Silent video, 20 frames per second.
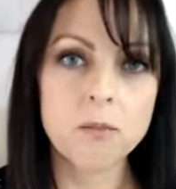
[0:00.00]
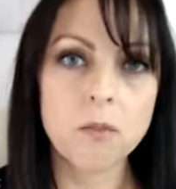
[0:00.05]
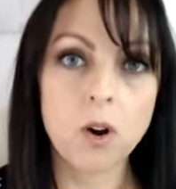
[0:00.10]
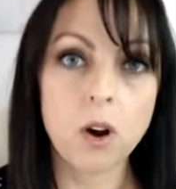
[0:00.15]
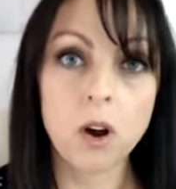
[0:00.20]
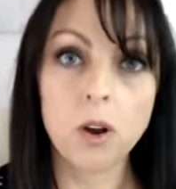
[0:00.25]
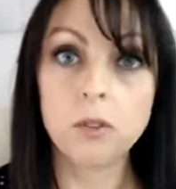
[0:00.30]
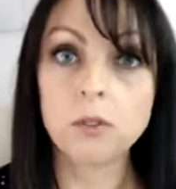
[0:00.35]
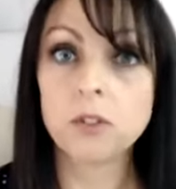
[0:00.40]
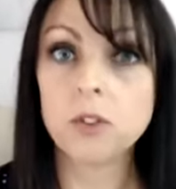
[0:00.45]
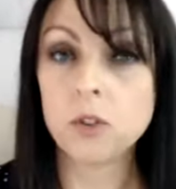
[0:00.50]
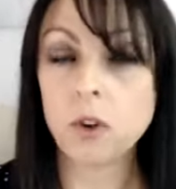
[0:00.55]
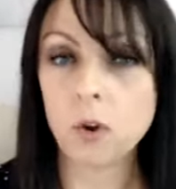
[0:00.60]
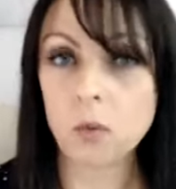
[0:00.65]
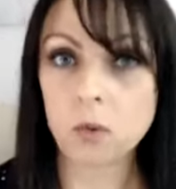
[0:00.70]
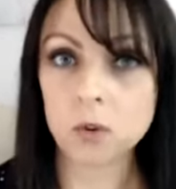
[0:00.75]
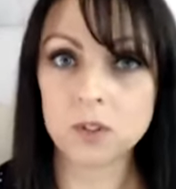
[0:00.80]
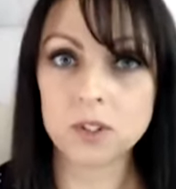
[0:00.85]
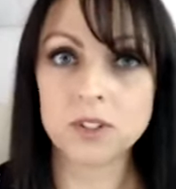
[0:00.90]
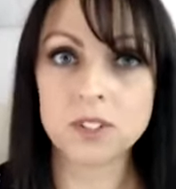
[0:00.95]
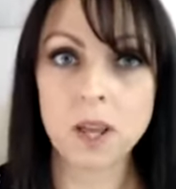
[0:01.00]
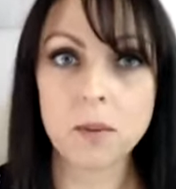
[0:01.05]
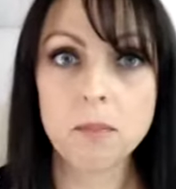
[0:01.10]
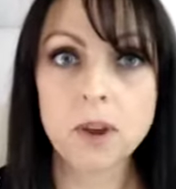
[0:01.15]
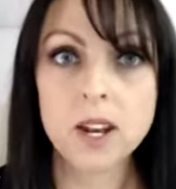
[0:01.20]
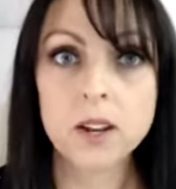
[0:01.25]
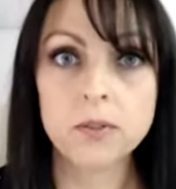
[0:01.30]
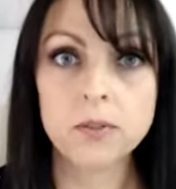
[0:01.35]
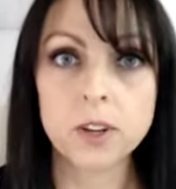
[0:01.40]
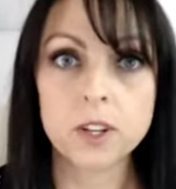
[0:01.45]
I don't want to say
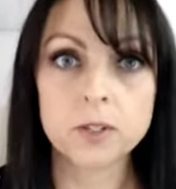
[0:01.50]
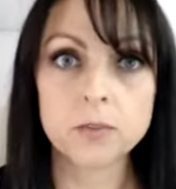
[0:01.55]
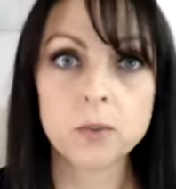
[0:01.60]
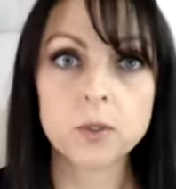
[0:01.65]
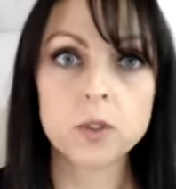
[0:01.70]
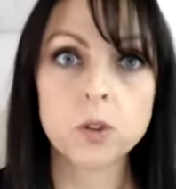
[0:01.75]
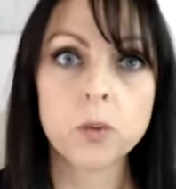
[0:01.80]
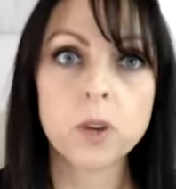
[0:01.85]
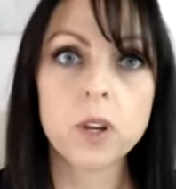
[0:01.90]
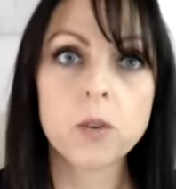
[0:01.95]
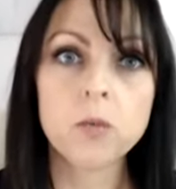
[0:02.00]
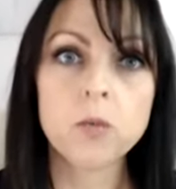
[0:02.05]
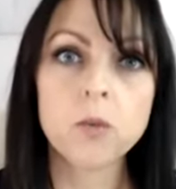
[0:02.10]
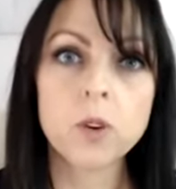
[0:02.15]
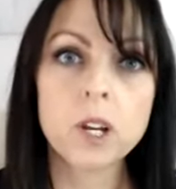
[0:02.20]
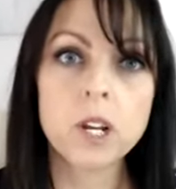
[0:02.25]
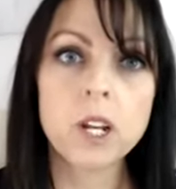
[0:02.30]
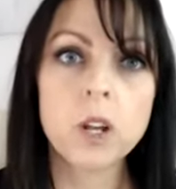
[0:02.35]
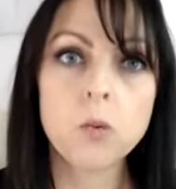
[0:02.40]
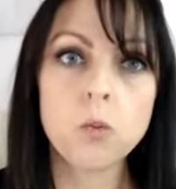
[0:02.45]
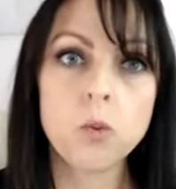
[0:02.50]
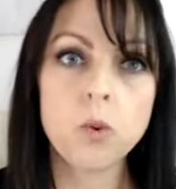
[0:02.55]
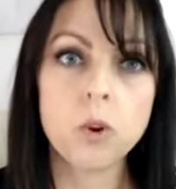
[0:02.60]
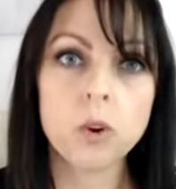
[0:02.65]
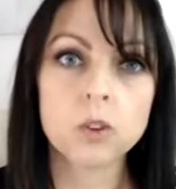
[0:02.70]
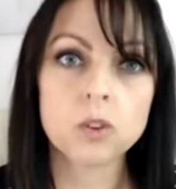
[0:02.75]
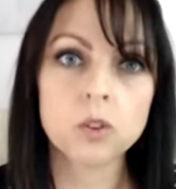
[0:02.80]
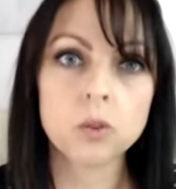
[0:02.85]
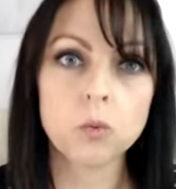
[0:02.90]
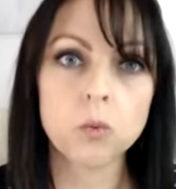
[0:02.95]
manifest, but so we can really
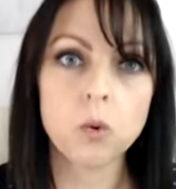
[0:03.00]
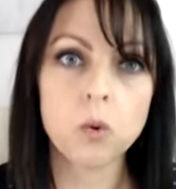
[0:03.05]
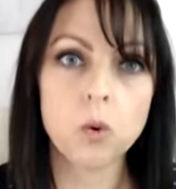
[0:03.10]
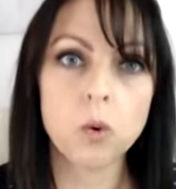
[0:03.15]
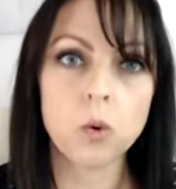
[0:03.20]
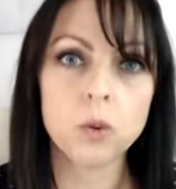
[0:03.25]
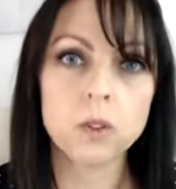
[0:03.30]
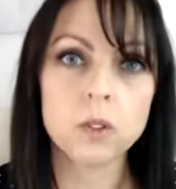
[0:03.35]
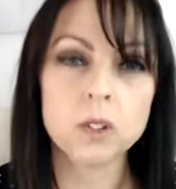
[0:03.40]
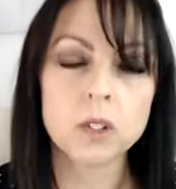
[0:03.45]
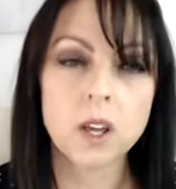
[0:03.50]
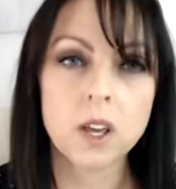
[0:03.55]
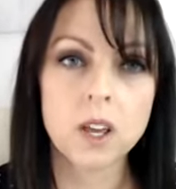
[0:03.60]
work towards